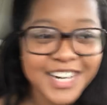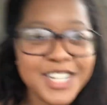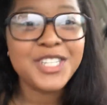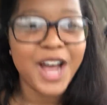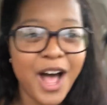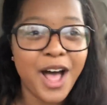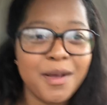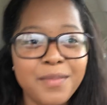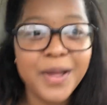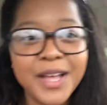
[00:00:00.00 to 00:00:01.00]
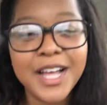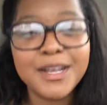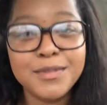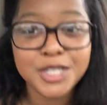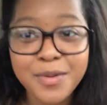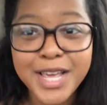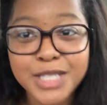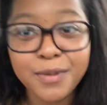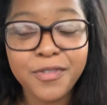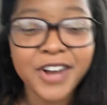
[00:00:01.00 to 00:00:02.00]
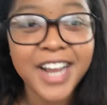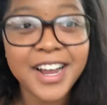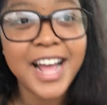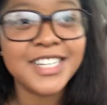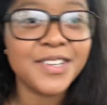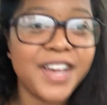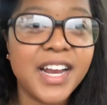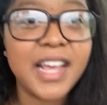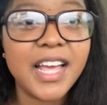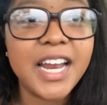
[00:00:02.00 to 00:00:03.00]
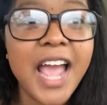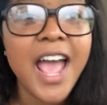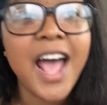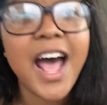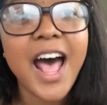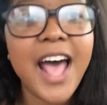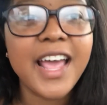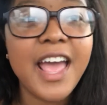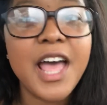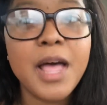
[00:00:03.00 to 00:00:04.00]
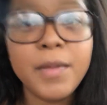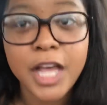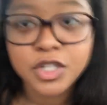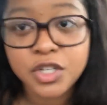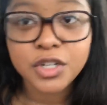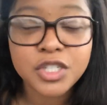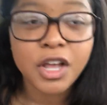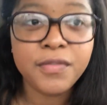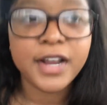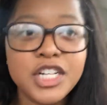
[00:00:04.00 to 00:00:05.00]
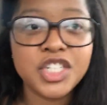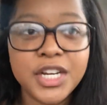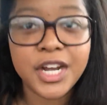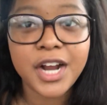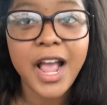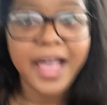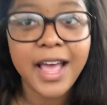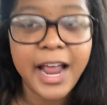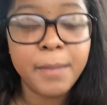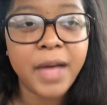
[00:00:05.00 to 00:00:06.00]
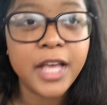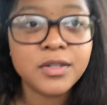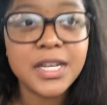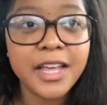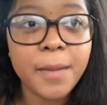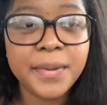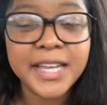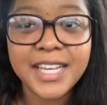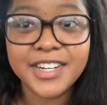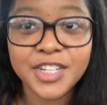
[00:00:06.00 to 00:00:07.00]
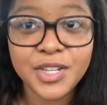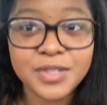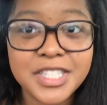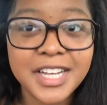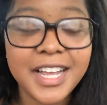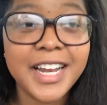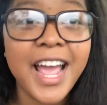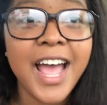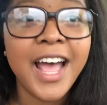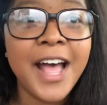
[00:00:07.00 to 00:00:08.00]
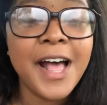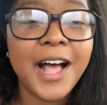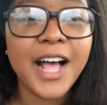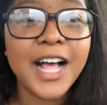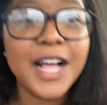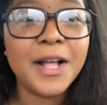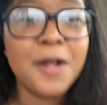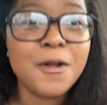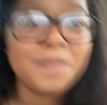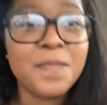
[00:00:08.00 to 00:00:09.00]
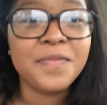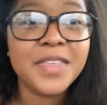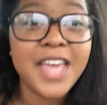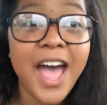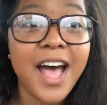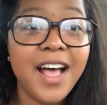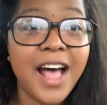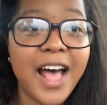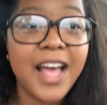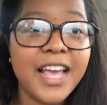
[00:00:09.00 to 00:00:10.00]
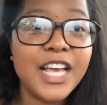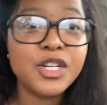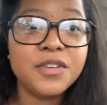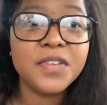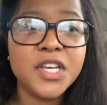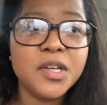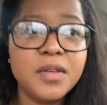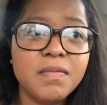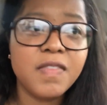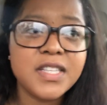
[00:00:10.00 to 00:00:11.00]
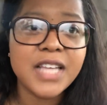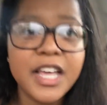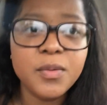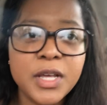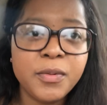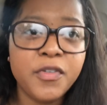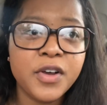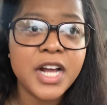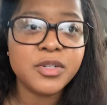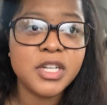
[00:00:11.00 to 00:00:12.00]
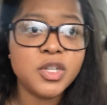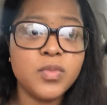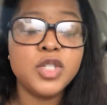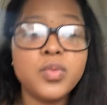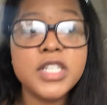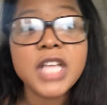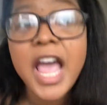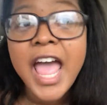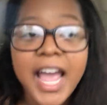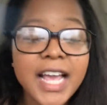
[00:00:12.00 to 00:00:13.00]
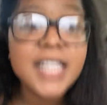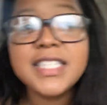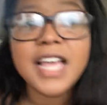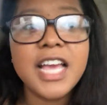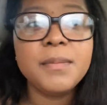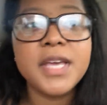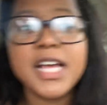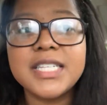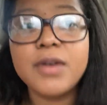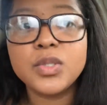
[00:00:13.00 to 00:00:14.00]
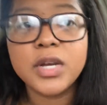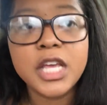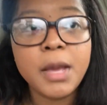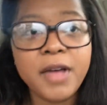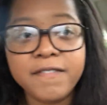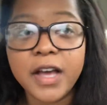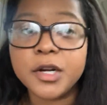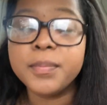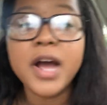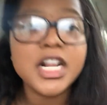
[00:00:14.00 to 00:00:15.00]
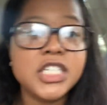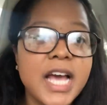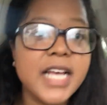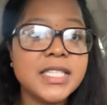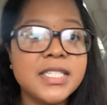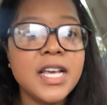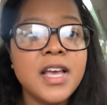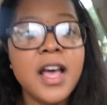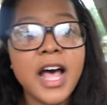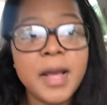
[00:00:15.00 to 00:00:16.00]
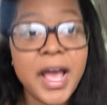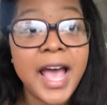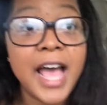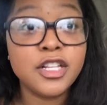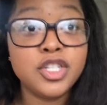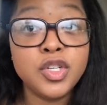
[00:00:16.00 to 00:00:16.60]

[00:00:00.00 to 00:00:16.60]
get a job. 2 weeks before I graduated. I am a junior software engineer at a biotech company here in Houston. Yeah, I interviewed the second week before graduation, which was insane because I was working on my final projects. I had